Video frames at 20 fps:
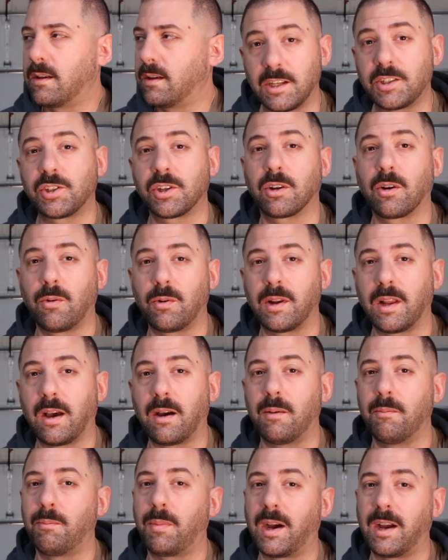Unless you're going
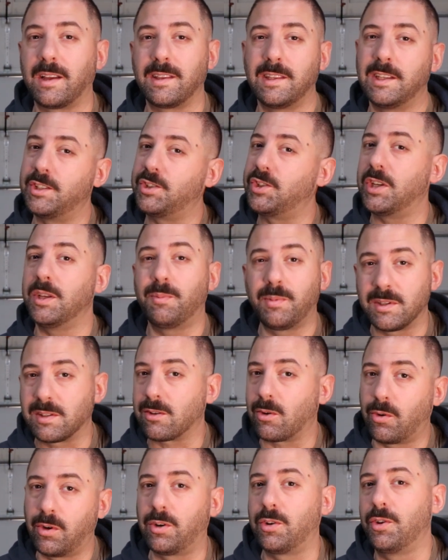out and buying the cheapest
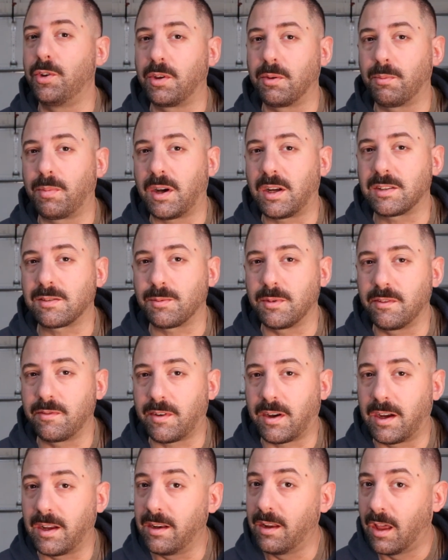oil you can possibly
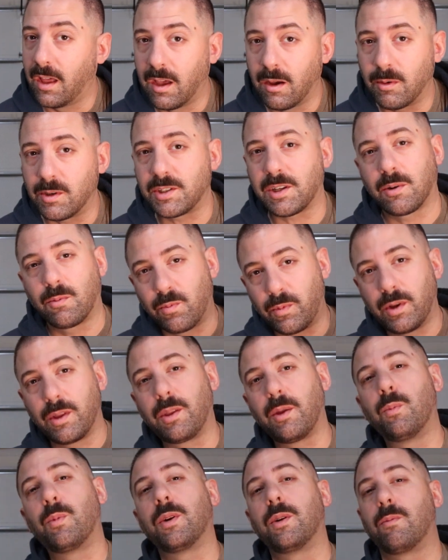find, which I
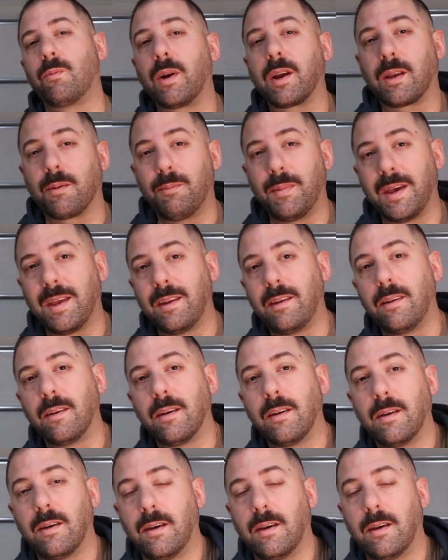really wouldn't recommend.